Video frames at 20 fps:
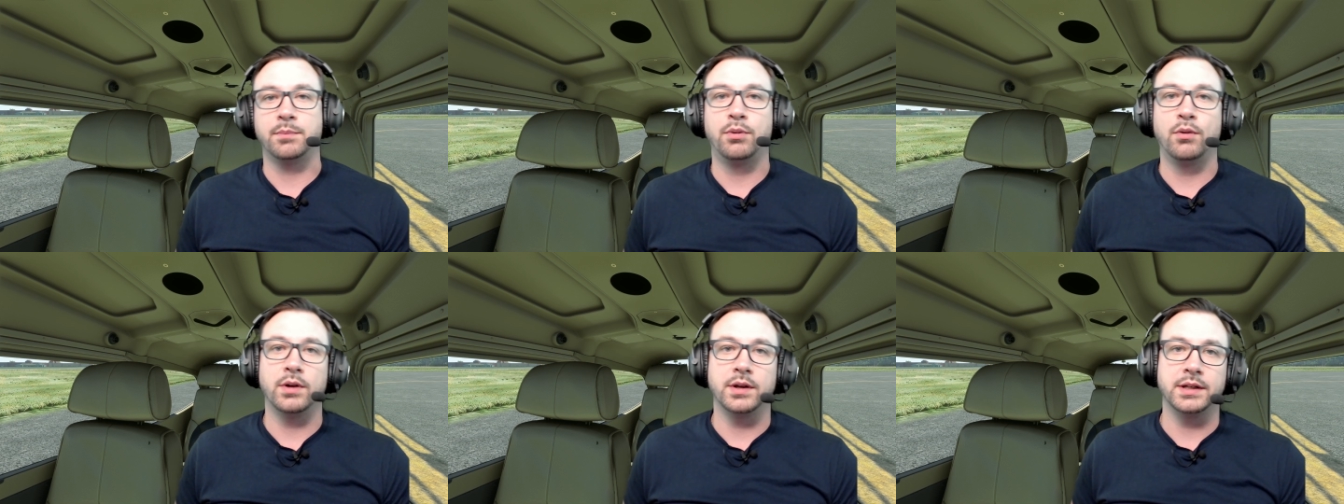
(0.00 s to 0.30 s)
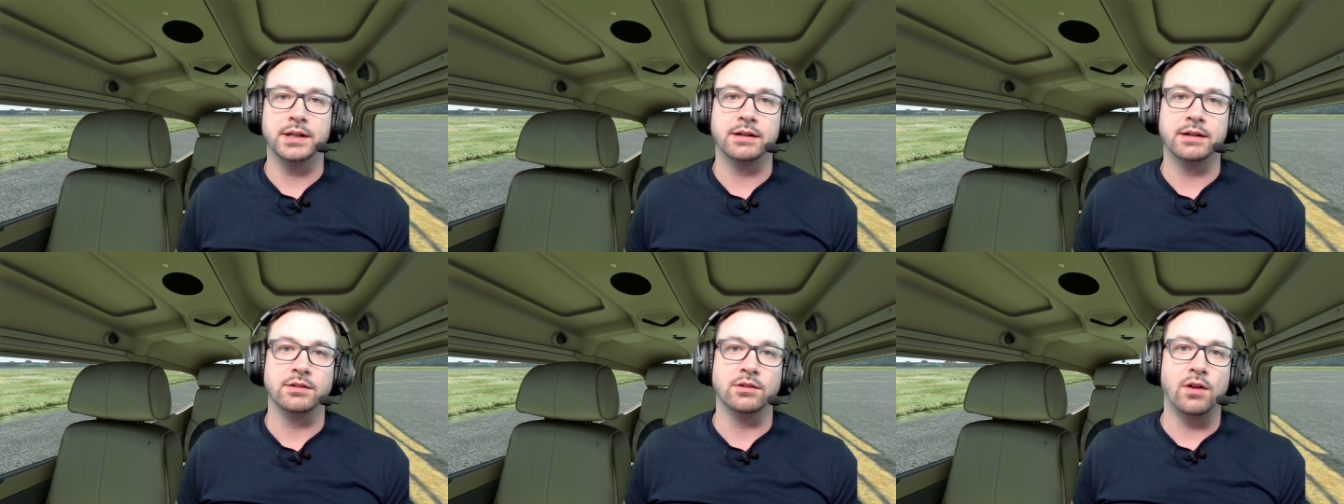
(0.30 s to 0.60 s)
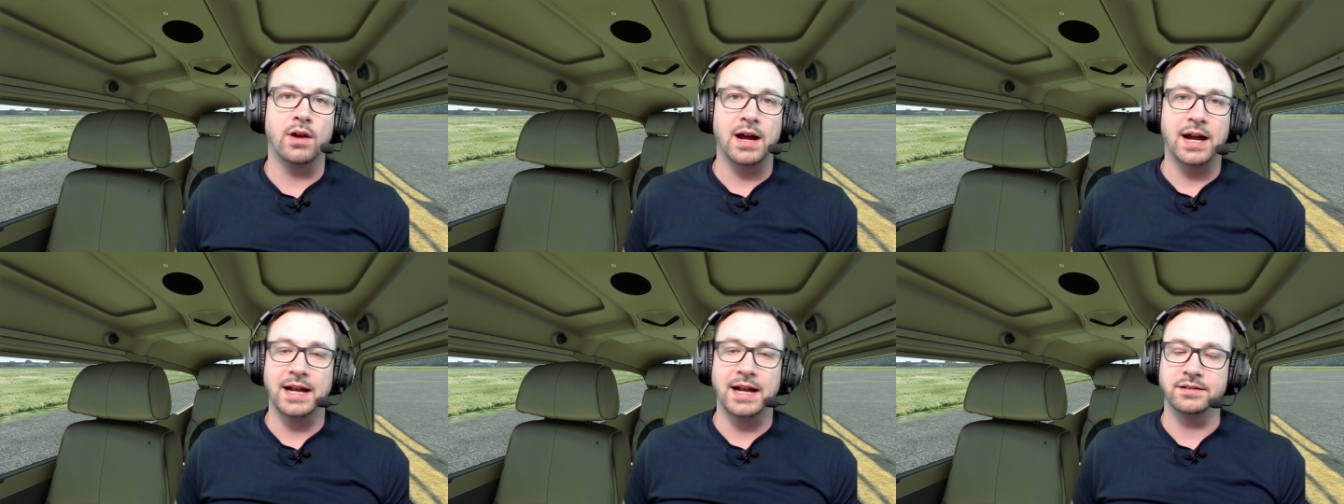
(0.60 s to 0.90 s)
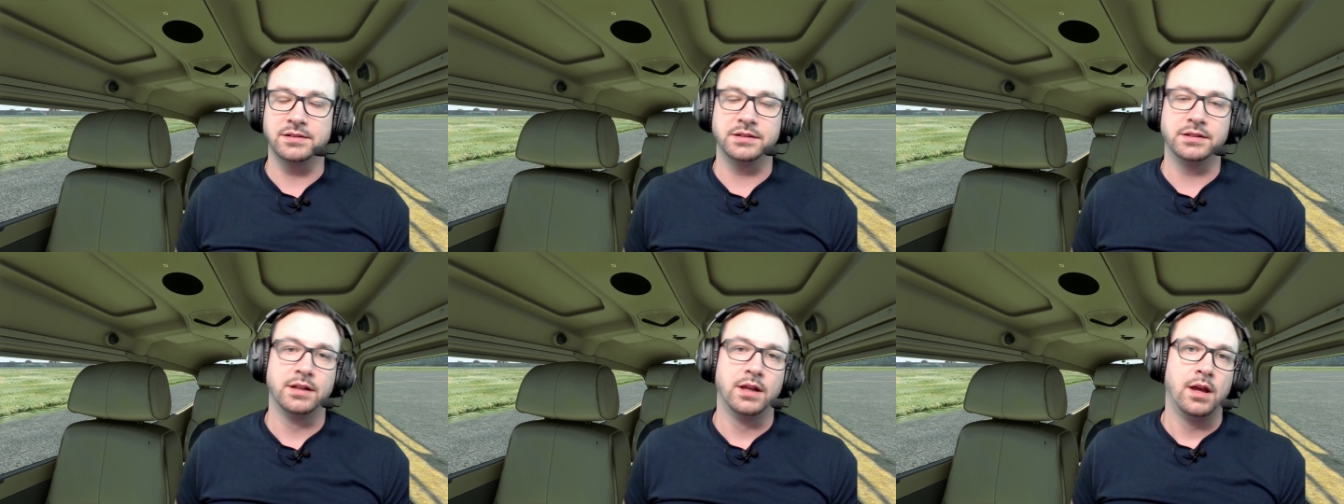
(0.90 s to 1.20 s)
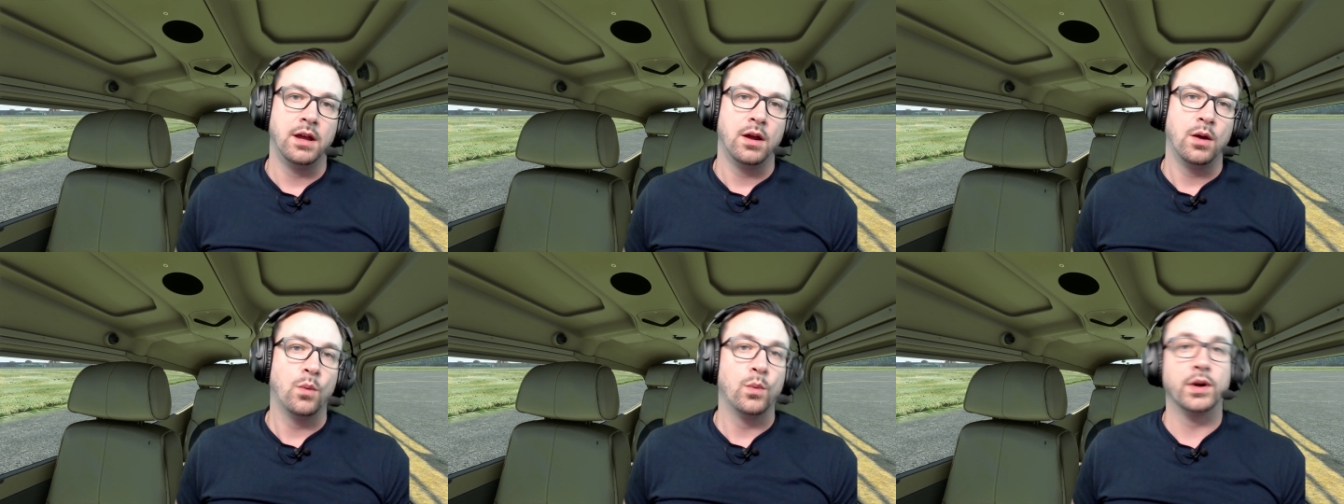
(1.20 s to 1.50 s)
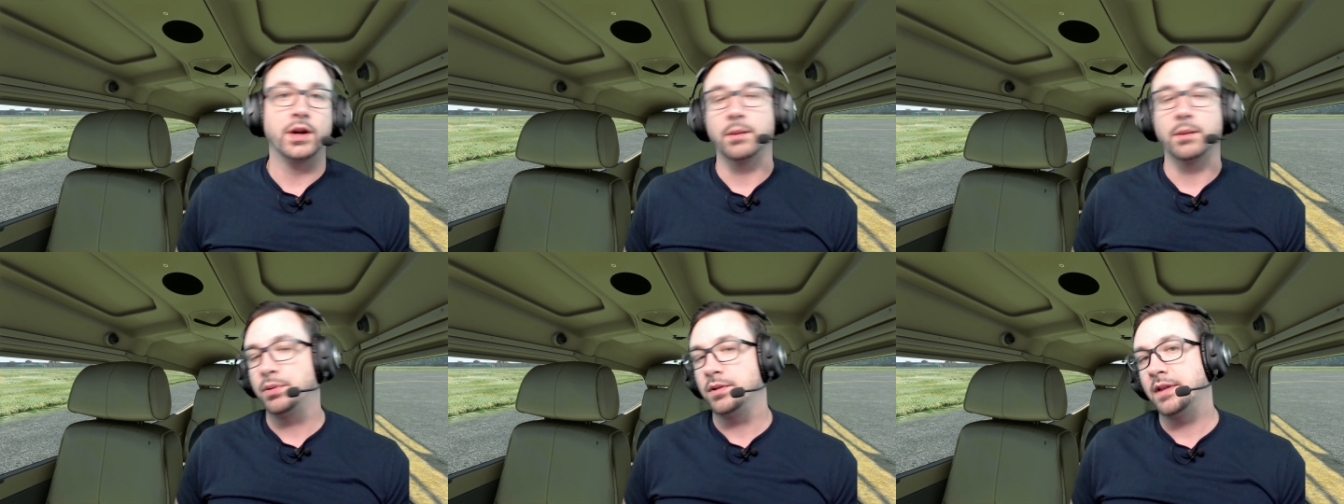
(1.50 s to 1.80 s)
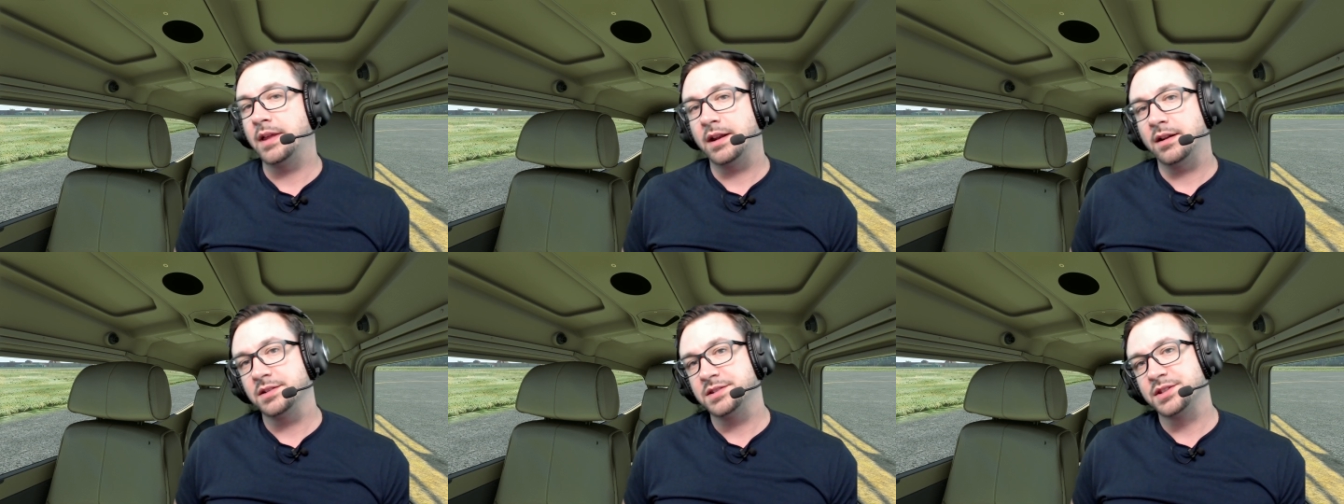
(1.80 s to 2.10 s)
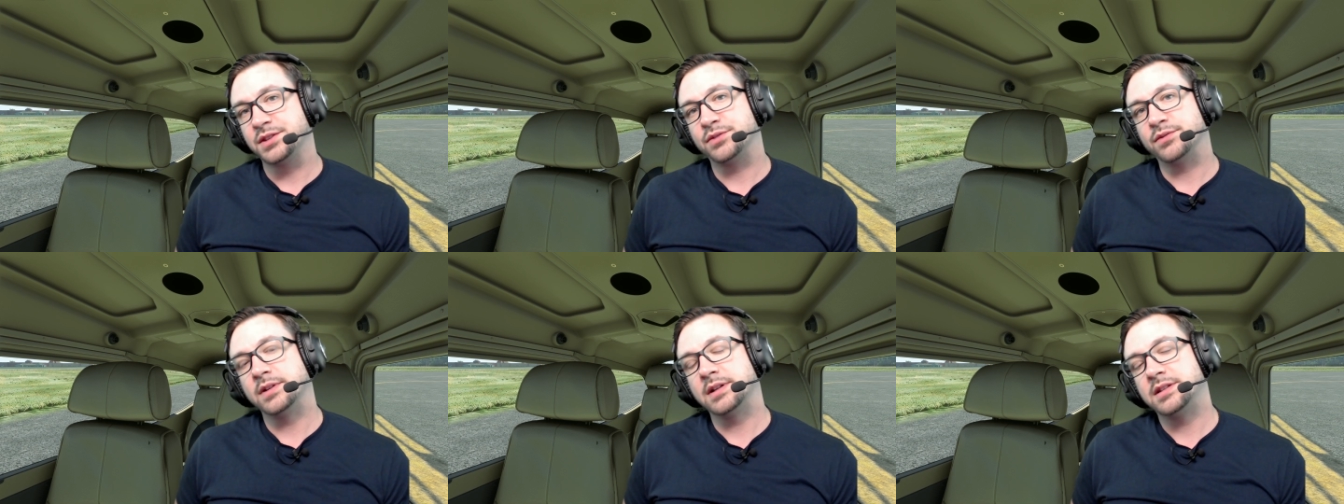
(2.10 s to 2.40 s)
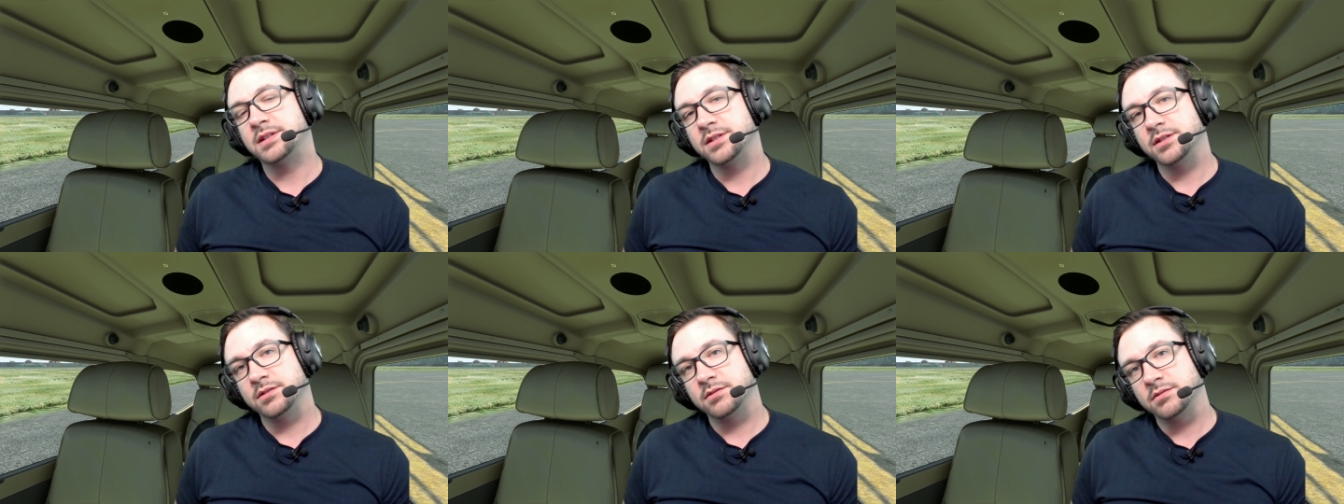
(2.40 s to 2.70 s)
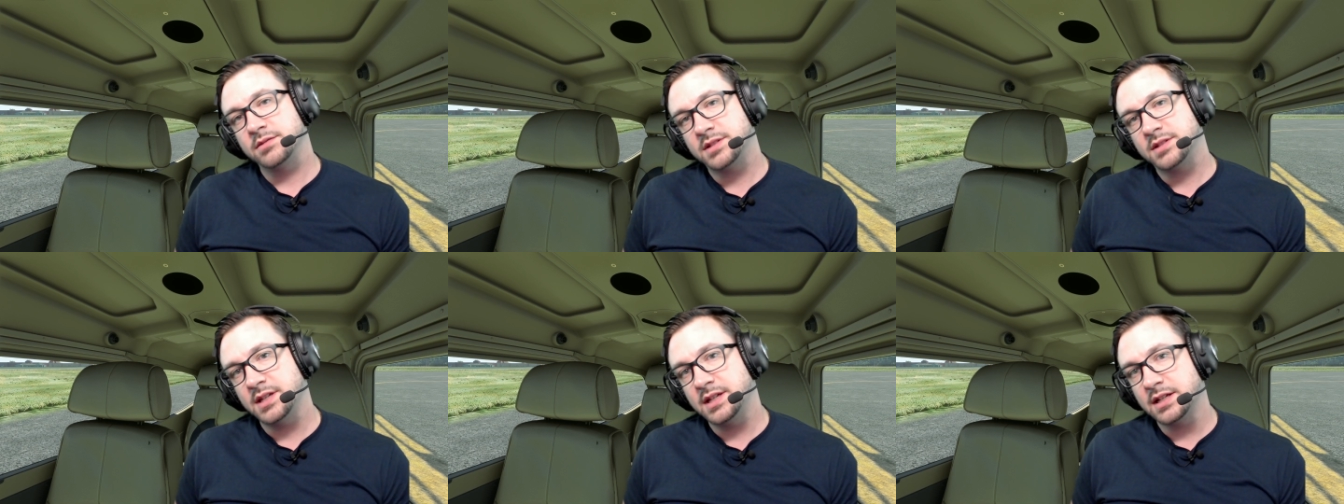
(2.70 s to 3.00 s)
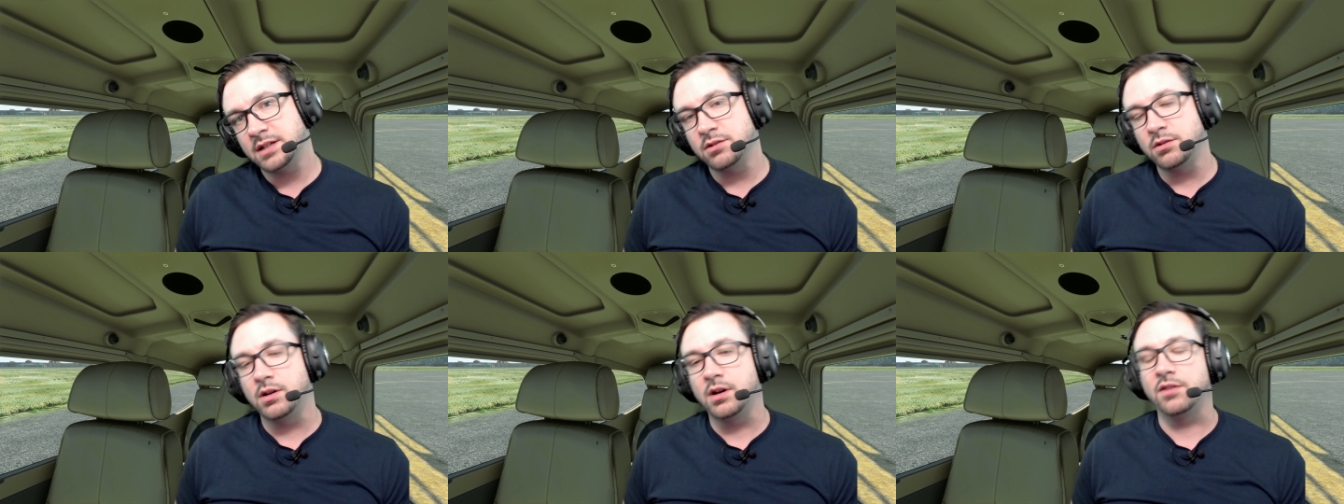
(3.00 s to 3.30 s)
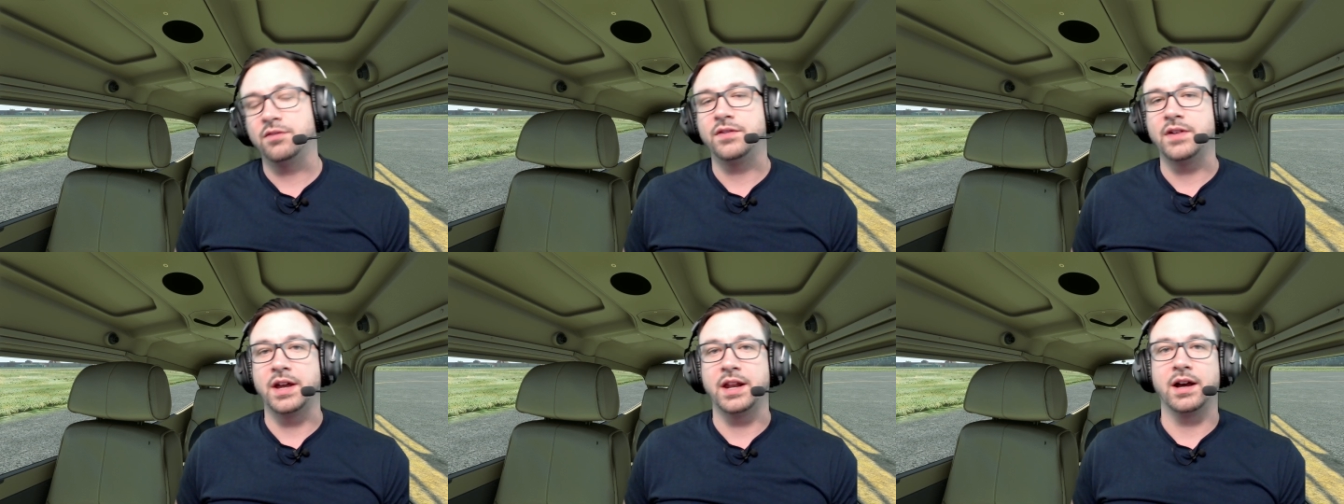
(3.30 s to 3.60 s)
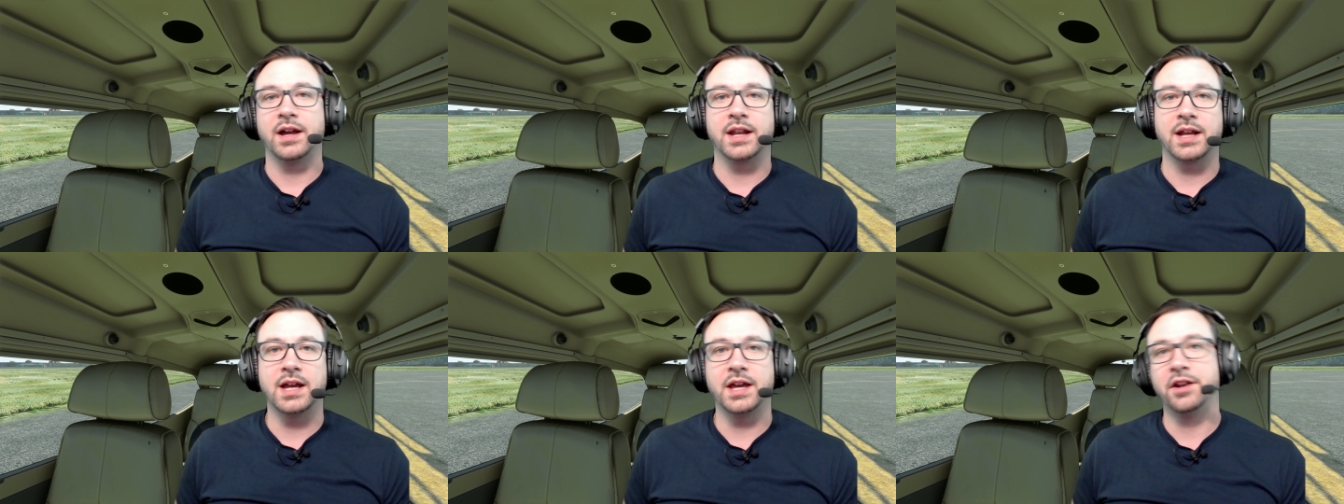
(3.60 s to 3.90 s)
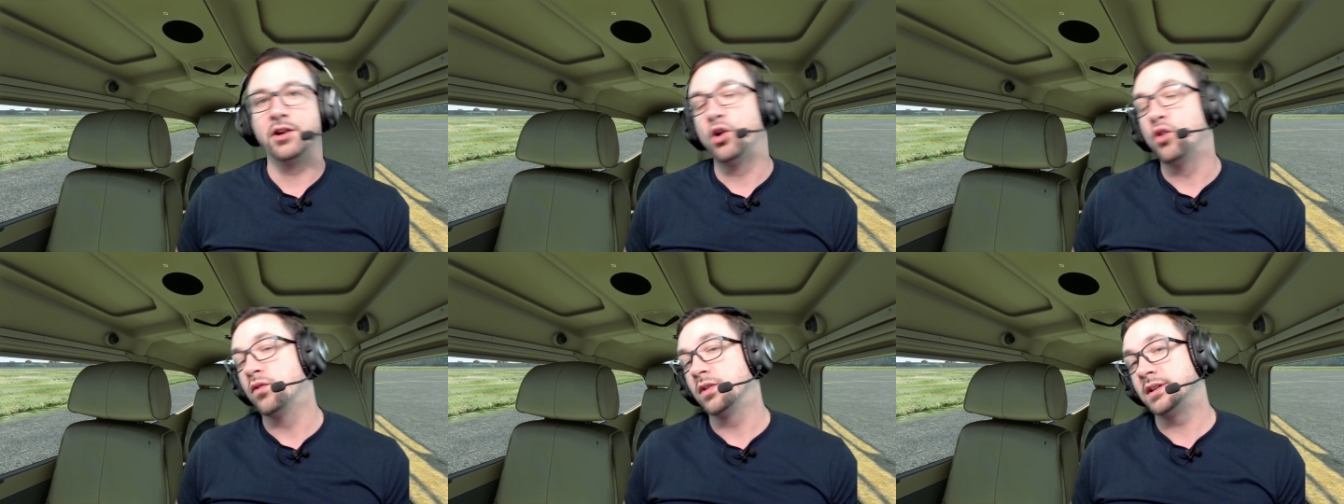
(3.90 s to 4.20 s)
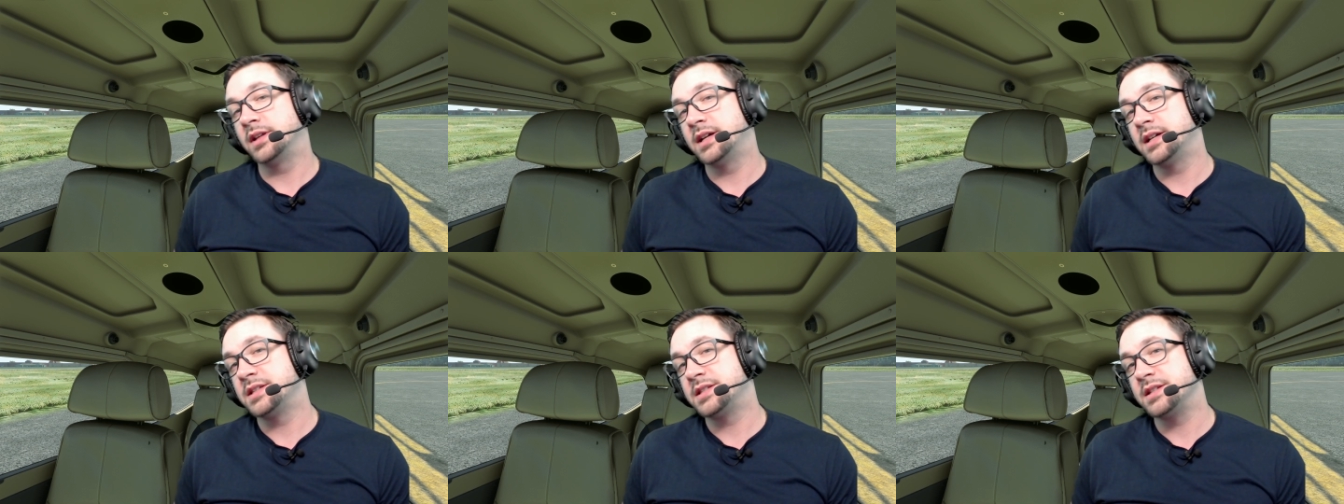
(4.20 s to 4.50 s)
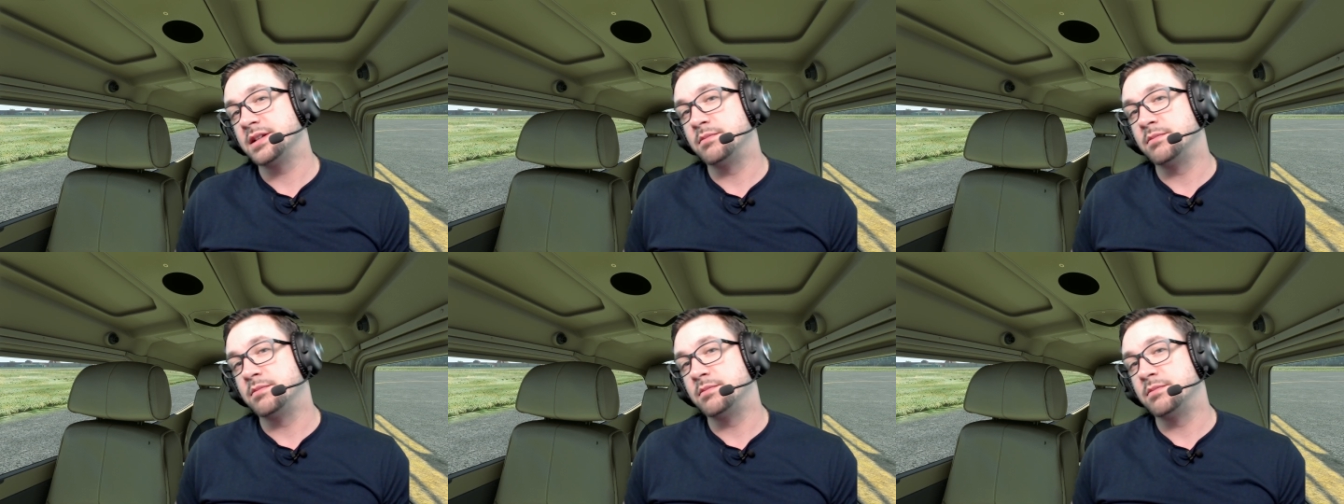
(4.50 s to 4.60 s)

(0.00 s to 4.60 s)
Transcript: Airport here in Long Island. We're going to pull that onto 32, take off, and I'm going to kind of overlay